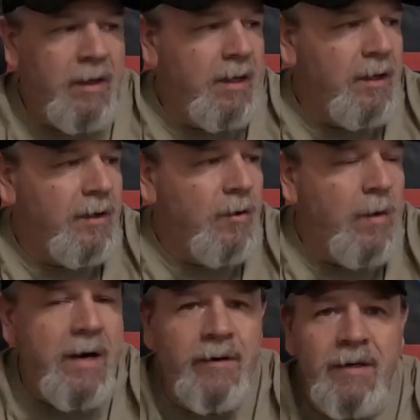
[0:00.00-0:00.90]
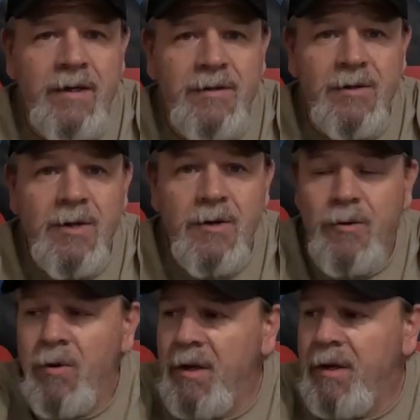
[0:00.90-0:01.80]
acquired these
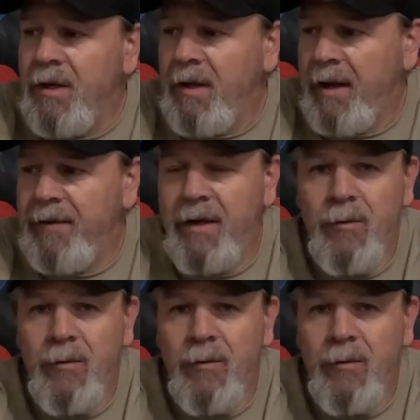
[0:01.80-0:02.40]
two, and